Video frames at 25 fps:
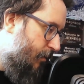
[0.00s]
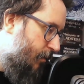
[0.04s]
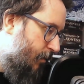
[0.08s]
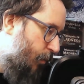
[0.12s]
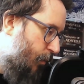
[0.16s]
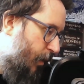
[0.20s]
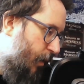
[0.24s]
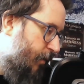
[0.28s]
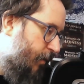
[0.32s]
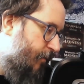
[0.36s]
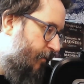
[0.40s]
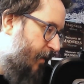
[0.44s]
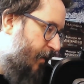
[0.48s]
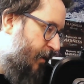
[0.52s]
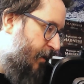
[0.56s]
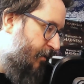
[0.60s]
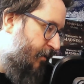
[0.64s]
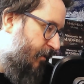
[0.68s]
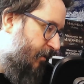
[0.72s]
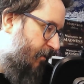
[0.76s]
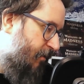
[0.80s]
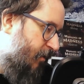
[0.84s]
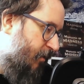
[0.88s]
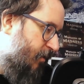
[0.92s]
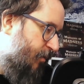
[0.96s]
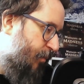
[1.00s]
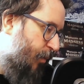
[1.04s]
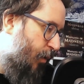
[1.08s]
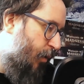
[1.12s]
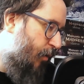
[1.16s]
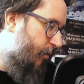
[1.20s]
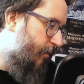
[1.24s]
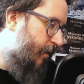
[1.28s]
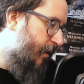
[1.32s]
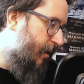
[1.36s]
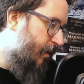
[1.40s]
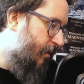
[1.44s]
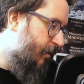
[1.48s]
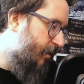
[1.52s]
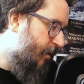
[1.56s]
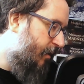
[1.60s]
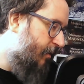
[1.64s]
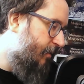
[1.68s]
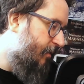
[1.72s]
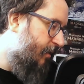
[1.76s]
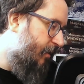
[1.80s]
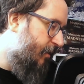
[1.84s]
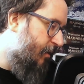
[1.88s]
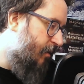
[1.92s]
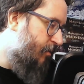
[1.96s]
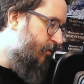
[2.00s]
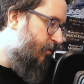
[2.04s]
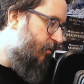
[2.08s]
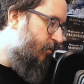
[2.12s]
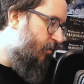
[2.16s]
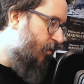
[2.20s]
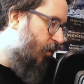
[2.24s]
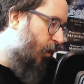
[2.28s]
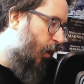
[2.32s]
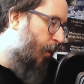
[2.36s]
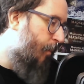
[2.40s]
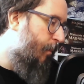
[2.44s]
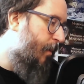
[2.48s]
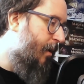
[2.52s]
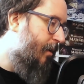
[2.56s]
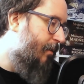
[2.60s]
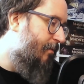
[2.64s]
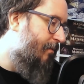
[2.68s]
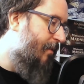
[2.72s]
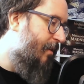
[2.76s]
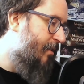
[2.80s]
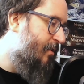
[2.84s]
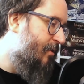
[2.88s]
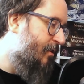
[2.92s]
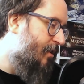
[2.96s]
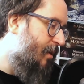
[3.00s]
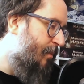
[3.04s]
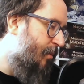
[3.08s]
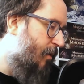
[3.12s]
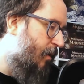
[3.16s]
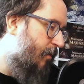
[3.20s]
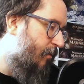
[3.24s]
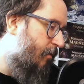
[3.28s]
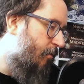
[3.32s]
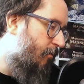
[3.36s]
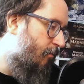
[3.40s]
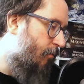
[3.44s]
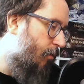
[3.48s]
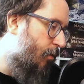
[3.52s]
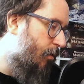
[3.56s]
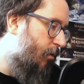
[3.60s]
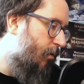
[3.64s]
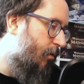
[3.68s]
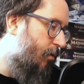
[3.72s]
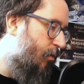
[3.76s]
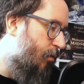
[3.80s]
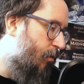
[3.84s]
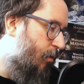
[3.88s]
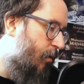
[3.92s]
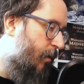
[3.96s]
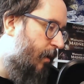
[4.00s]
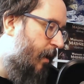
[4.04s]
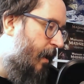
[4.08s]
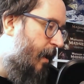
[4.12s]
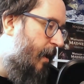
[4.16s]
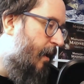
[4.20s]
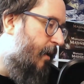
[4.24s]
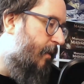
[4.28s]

Whether adventures are exploring a dusty dungeon or a complex relationship of a royal court,